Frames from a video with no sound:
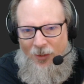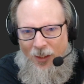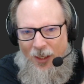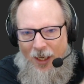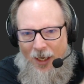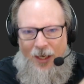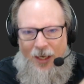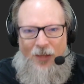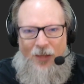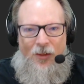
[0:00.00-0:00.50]

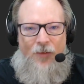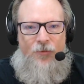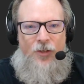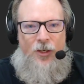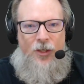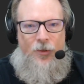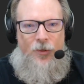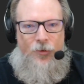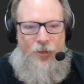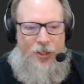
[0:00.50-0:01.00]
And I love
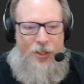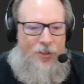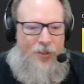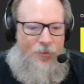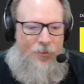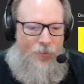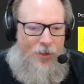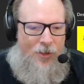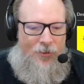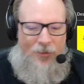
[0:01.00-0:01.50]
GOG
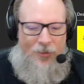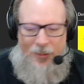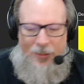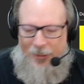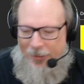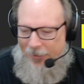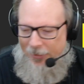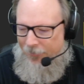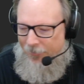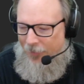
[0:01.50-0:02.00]
as well.
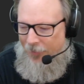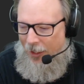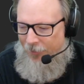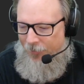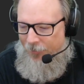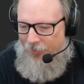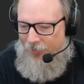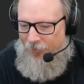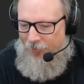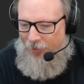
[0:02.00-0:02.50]
I've
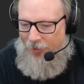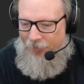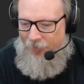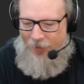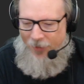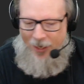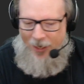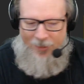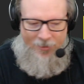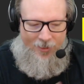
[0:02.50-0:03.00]
been very
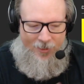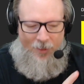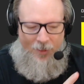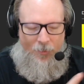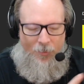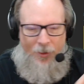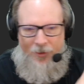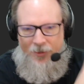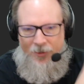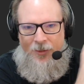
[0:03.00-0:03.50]
fascinated
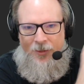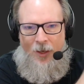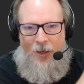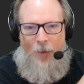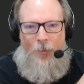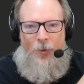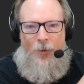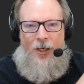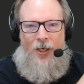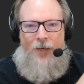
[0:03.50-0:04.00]
by this
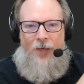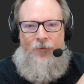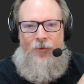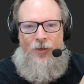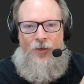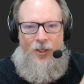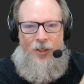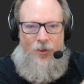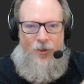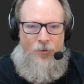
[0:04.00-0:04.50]
company for
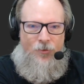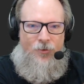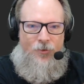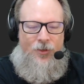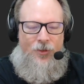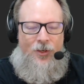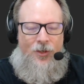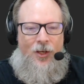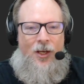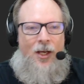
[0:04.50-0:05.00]

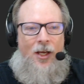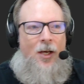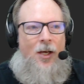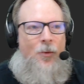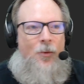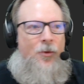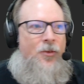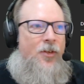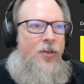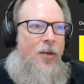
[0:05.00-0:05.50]
years
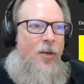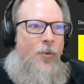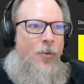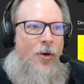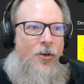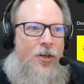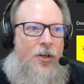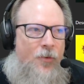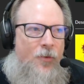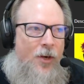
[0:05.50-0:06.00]
with CD
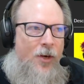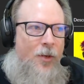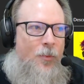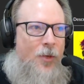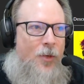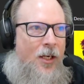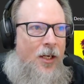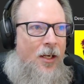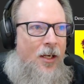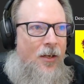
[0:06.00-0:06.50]
Projekt Red
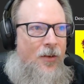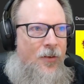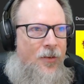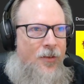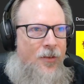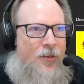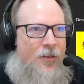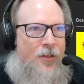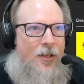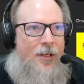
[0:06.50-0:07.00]

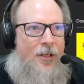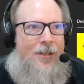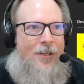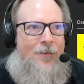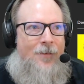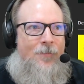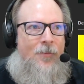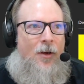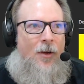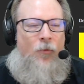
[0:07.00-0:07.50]
because
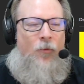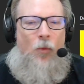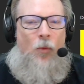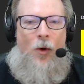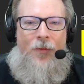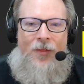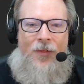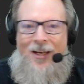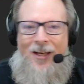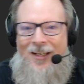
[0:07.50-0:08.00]
of
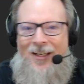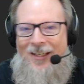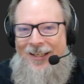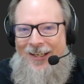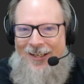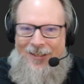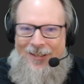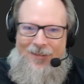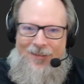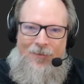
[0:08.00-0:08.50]
what they
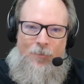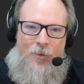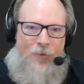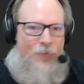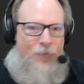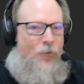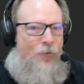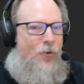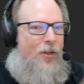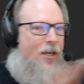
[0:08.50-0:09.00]
did
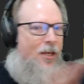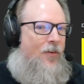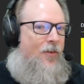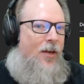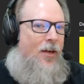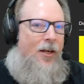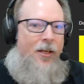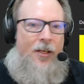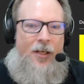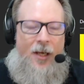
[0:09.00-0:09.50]
before they ever
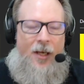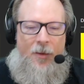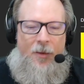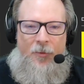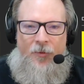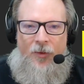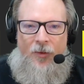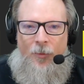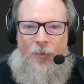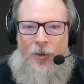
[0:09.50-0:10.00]
got into game
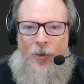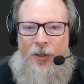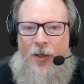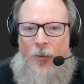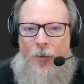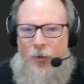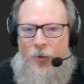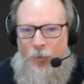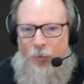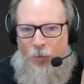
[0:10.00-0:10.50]
development. It
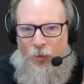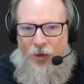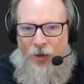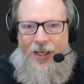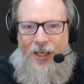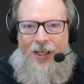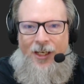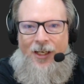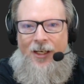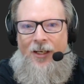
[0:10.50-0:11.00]
was
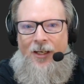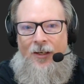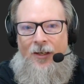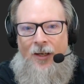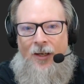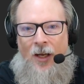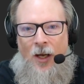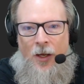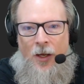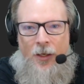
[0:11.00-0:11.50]
bringing in
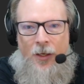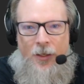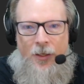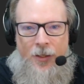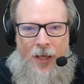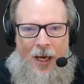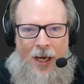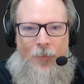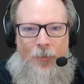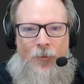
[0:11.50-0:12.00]

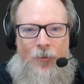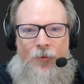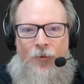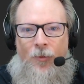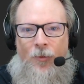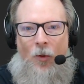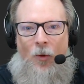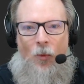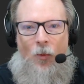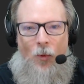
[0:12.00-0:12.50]
games
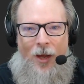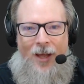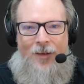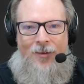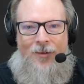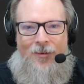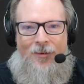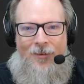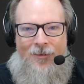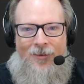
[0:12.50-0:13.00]
from the
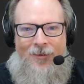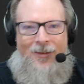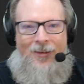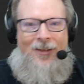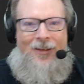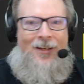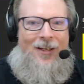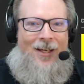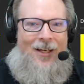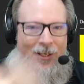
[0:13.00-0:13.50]
West
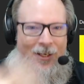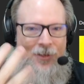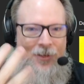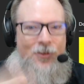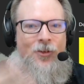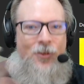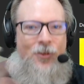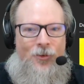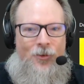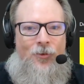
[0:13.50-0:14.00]

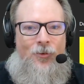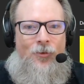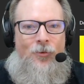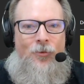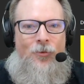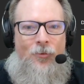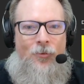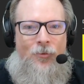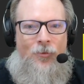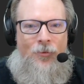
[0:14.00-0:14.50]
into
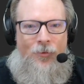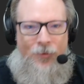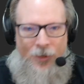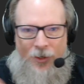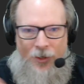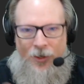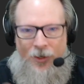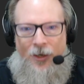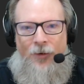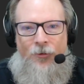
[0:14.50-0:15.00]

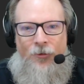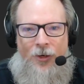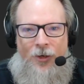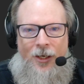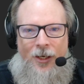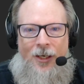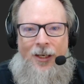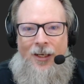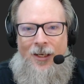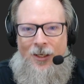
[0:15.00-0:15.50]
their
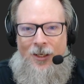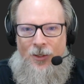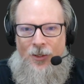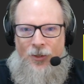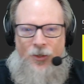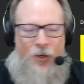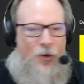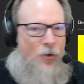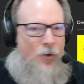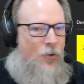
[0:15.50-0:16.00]
country.
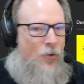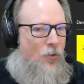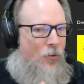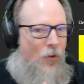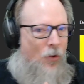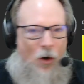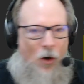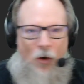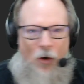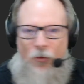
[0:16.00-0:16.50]
So
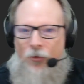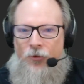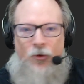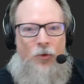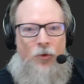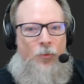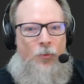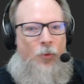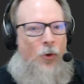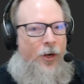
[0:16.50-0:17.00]
all those
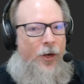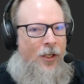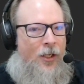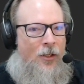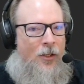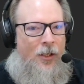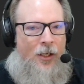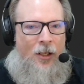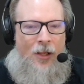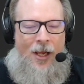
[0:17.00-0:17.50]
old
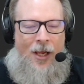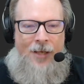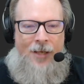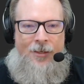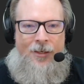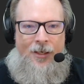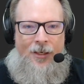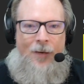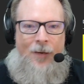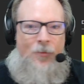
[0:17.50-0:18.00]
point-and-click
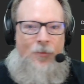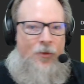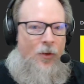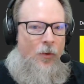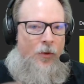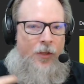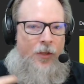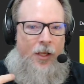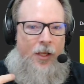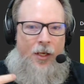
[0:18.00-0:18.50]
classic games
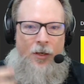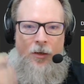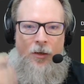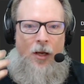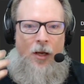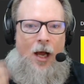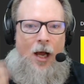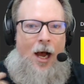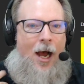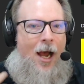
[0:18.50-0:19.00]
that
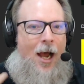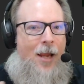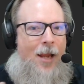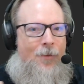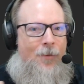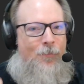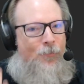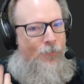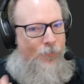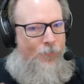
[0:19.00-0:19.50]

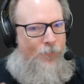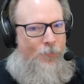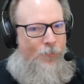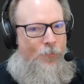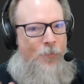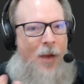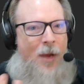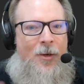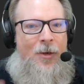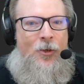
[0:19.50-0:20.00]
I
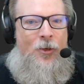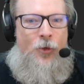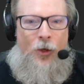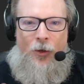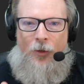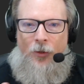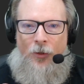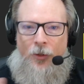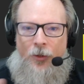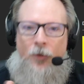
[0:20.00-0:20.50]
maybe
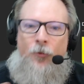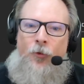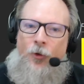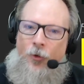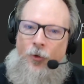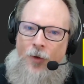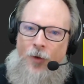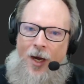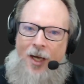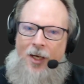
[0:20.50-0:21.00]
took a little for
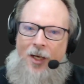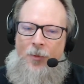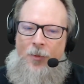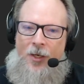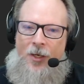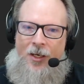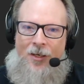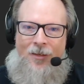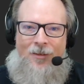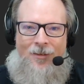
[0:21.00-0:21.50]
granted
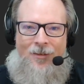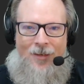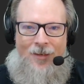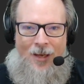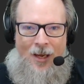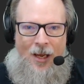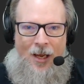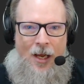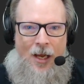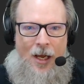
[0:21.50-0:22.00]
because
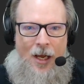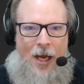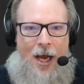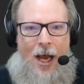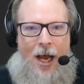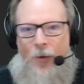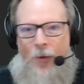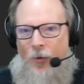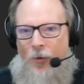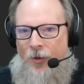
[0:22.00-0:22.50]

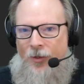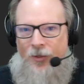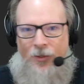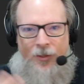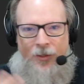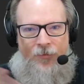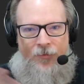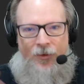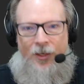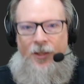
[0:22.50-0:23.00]
I was
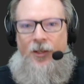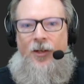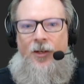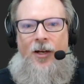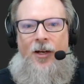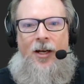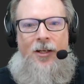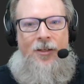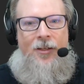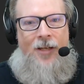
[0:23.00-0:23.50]
living in the
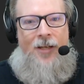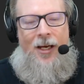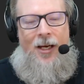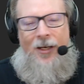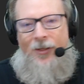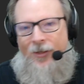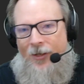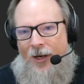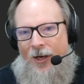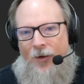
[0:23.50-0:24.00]
United
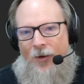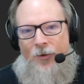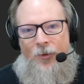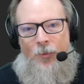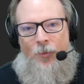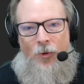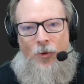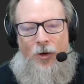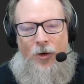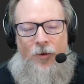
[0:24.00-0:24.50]
States and I was
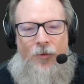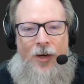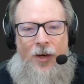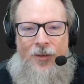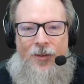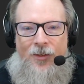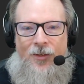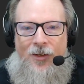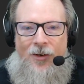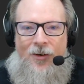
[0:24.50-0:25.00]
born and
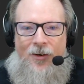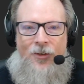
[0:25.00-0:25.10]
raised there.